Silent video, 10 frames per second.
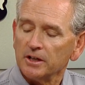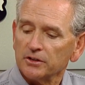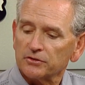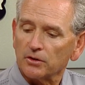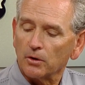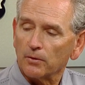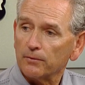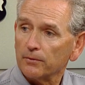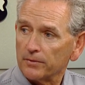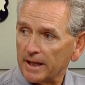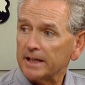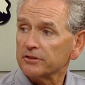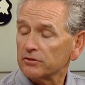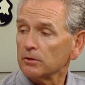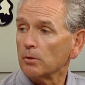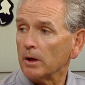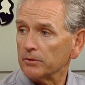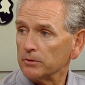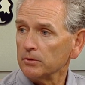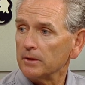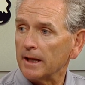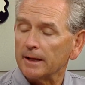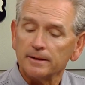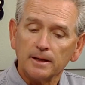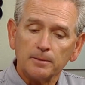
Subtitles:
so they can still go out and do that,